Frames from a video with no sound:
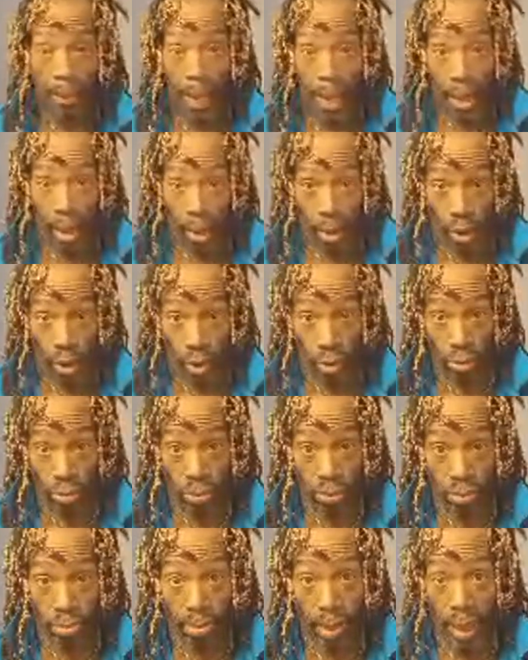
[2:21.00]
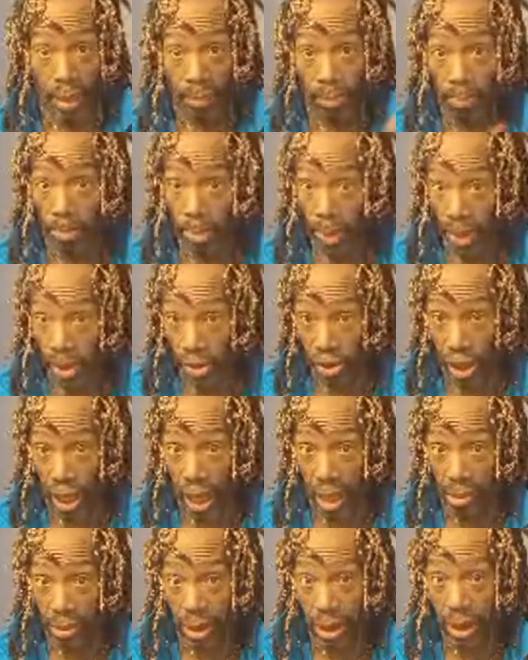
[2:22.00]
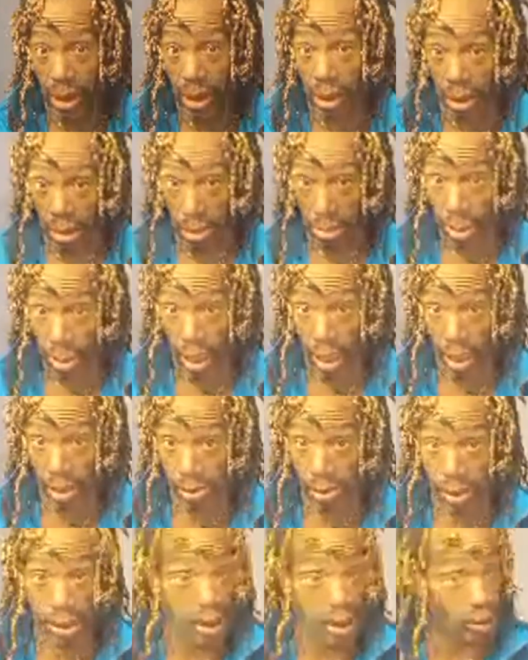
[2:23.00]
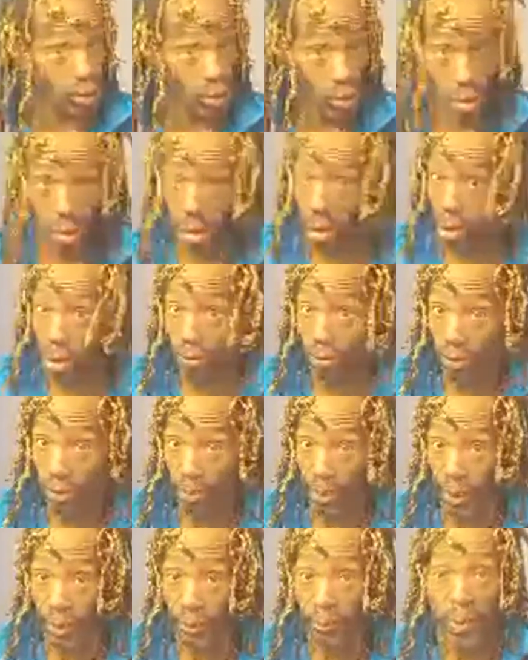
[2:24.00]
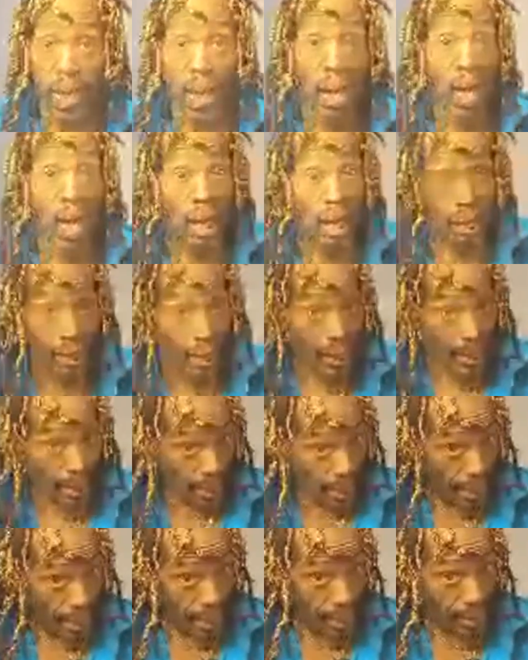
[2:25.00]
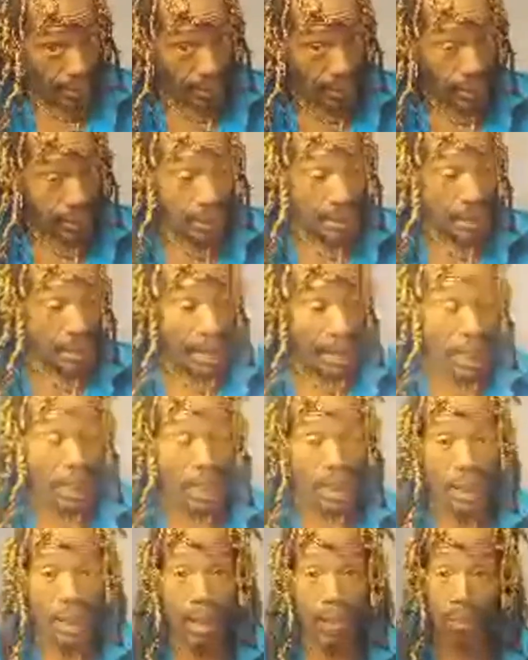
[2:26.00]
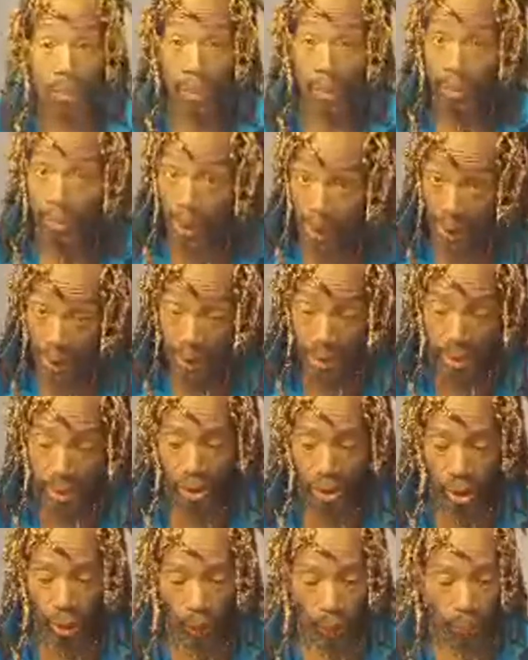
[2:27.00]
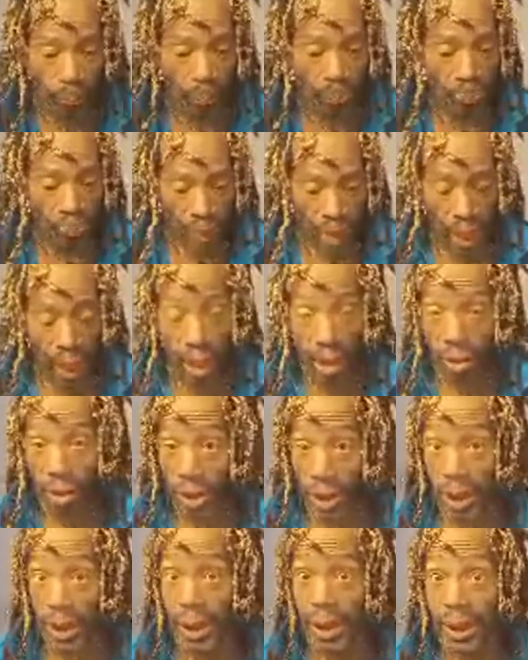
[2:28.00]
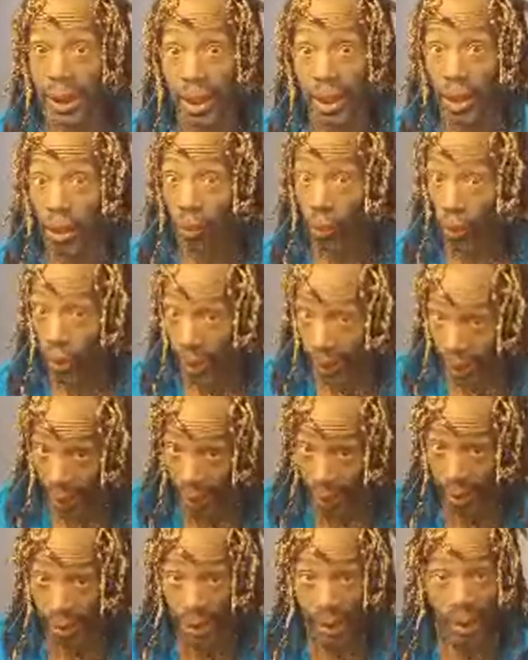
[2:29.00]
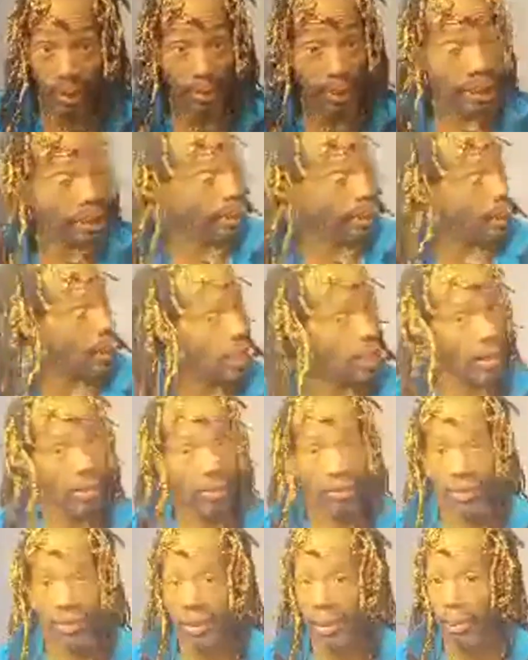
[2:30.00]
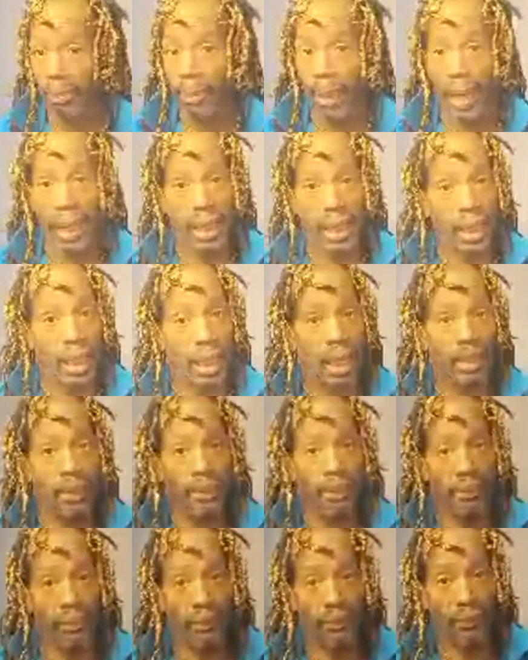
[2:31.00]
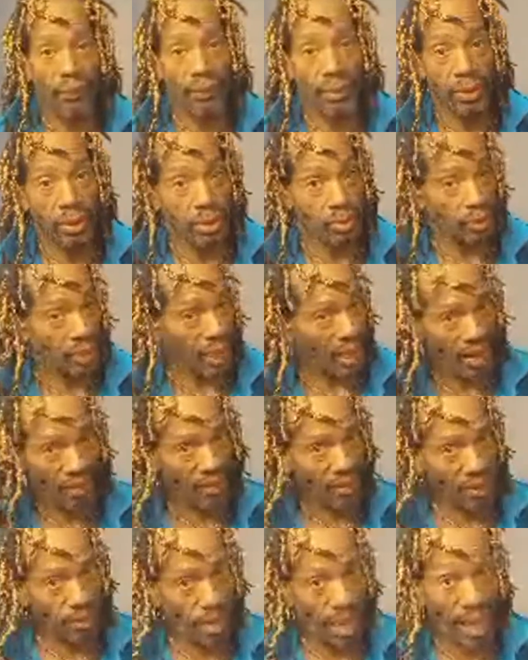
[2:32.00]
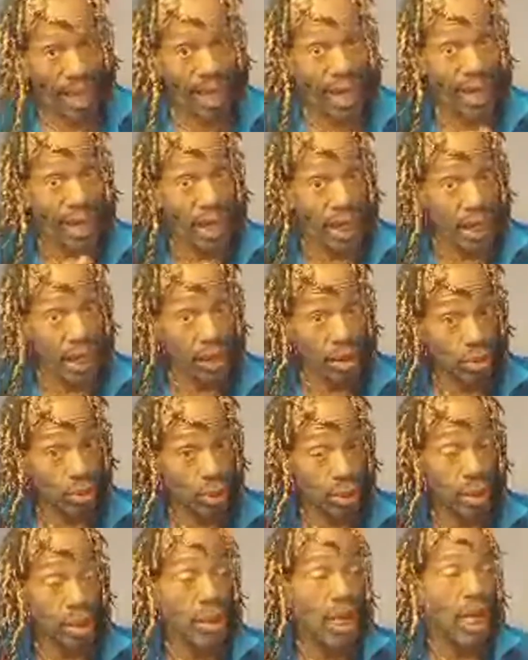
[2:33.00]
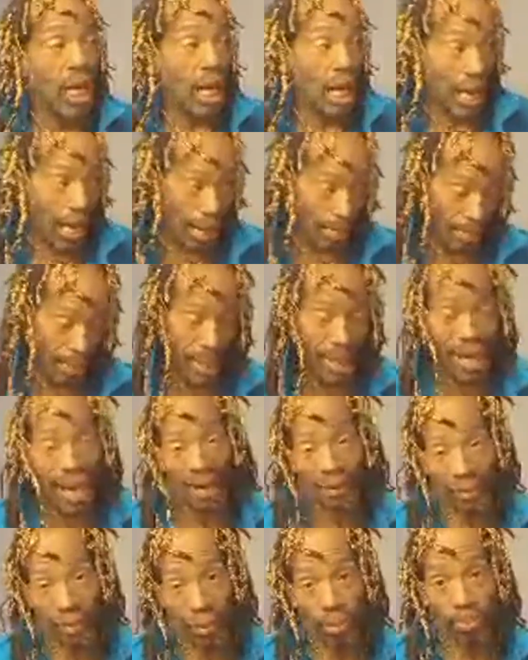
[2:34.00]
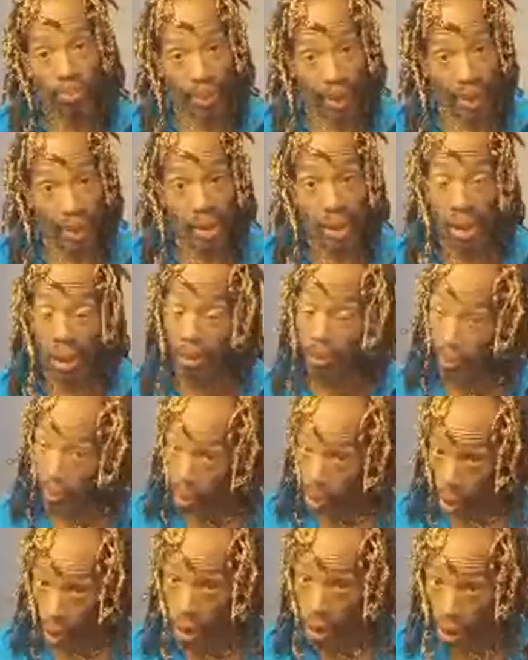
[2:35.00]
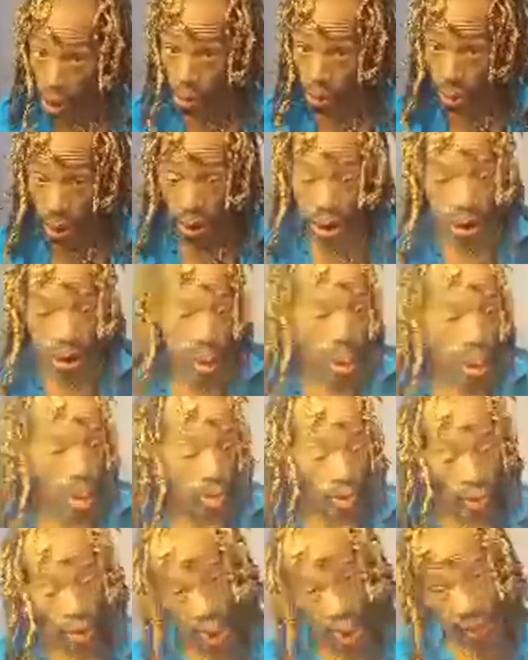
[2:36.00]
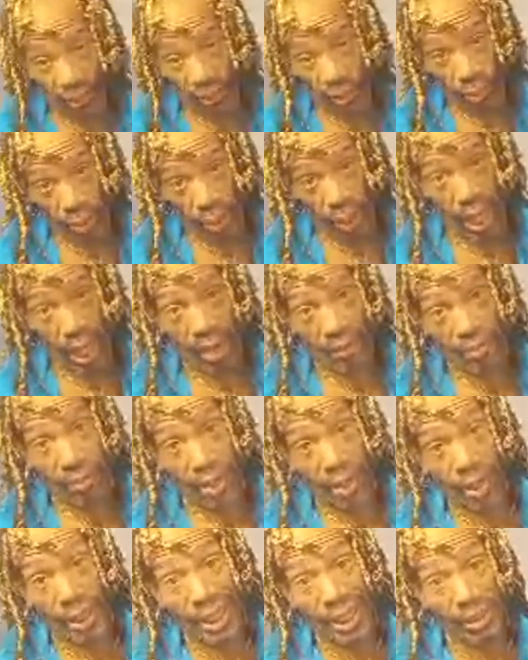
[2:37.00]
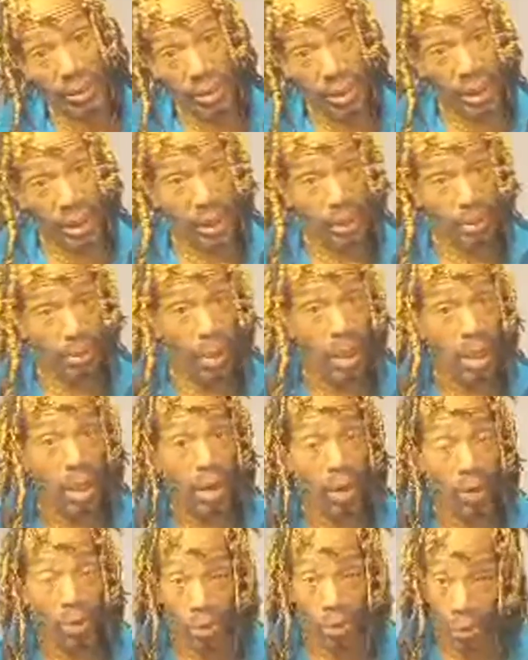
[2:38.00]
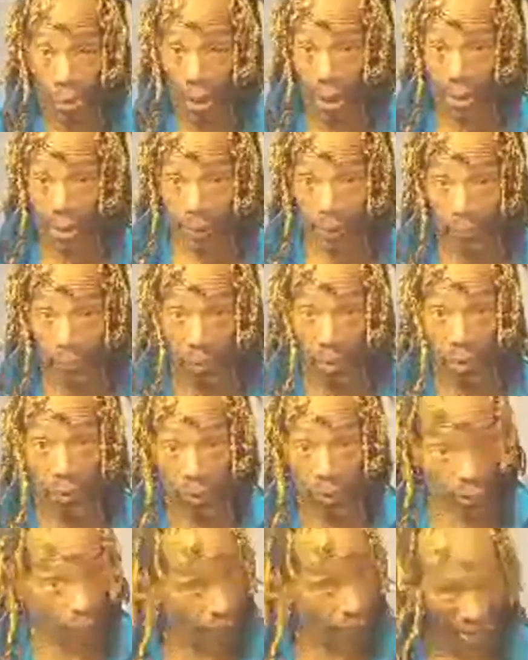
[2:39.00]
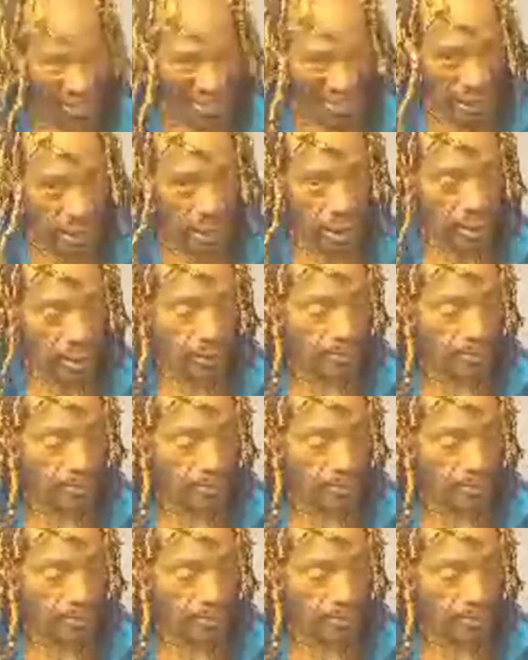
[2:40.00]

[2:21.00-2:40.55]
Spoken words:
home, my beach house and summer house. They took all this from me, the land and a couple of million. So it looks like things are gonna work out, and I'm gonna get everything back everything back and interest. I may have to place a couple of lawsuits, which I've already have my legal team ready for the fight.